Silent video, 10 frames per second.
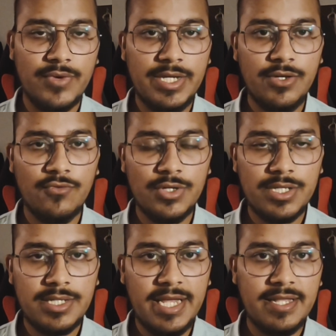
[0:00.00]
When you would
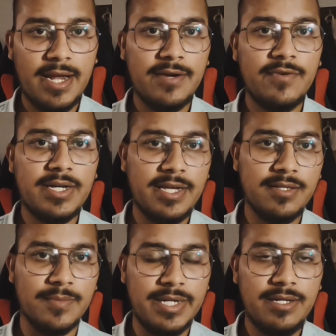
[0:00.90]
see the
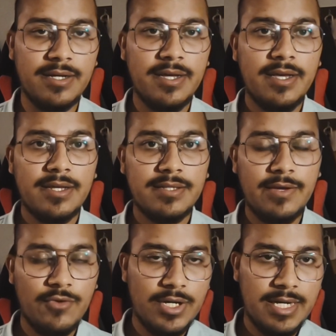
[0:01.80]
advertisement, they
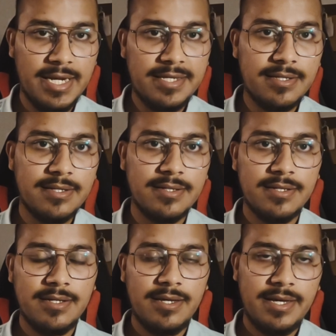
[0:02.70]
would list
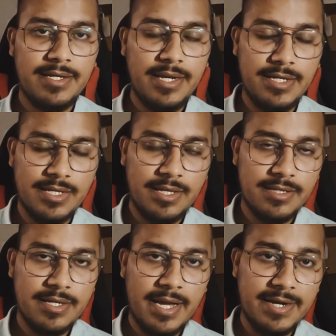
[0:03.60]

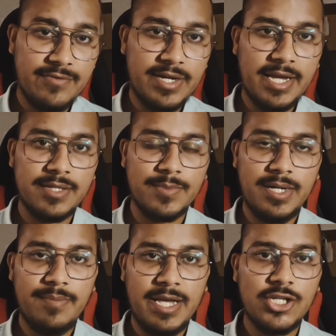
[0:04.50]
in the
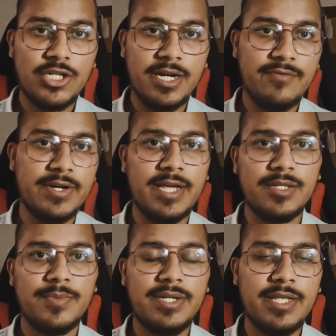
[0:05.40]
advertisement, PhD
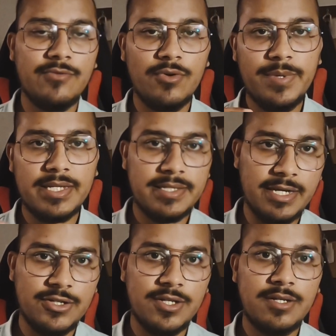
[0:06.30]
advertisement, there would be a
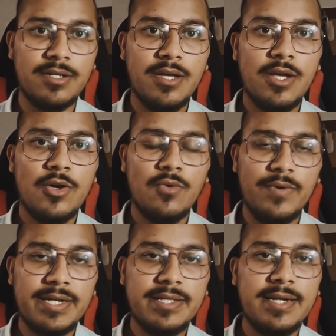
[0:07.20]
section
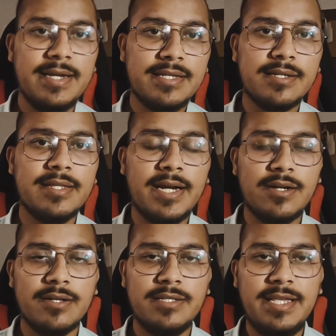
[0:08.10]
where they list
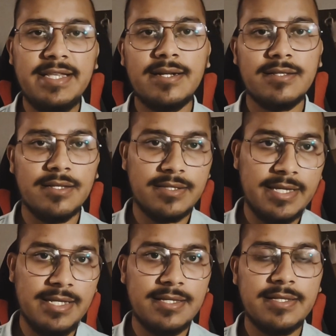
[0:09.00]
that these are the
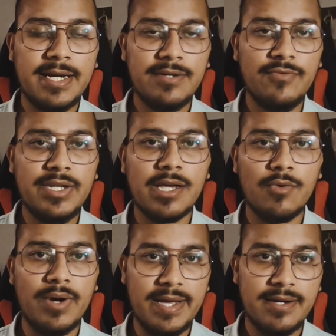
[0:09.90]
skills that we
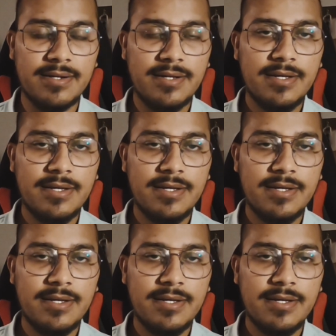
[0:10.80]
require.